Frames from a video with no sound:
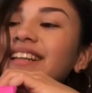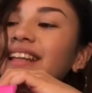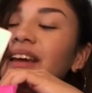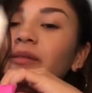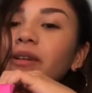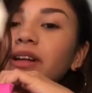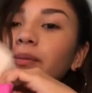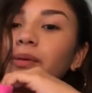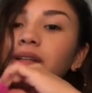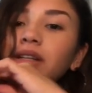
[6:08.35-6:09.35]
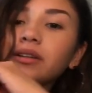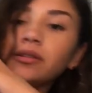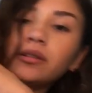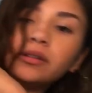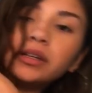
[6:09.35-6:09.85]
Then we're going to put the
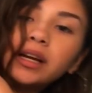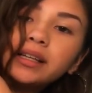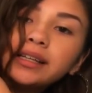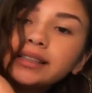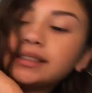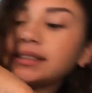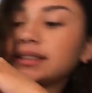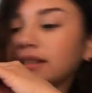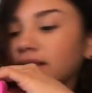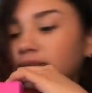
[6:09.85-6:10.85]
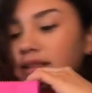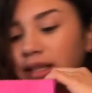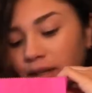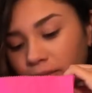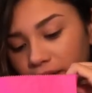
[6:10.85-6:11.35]
little necklace on
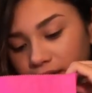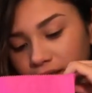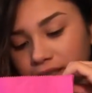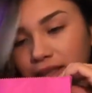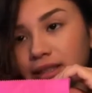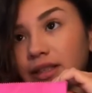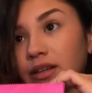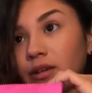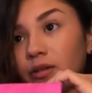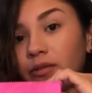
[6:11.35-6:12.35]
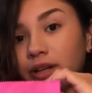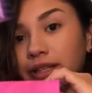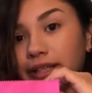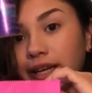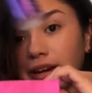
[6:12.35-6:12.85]
sideways. We're
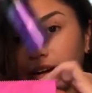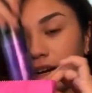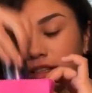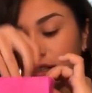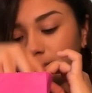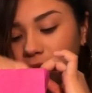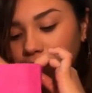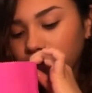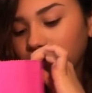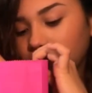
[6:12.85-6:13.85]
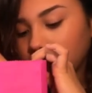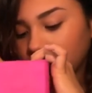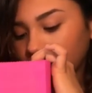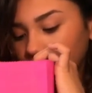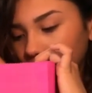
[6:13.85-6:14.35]
going to take our hairspray, put it
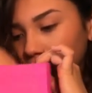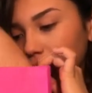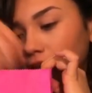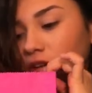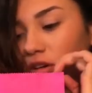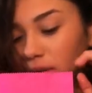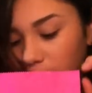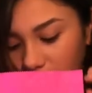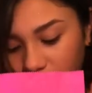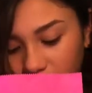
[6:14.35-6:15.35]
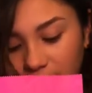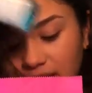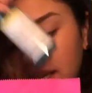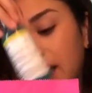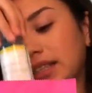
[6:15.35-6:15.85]
in. You want to put everything
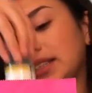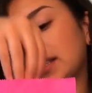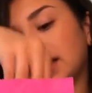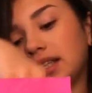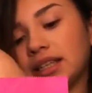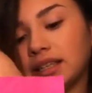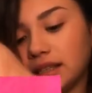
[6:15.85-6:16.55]
in nicely.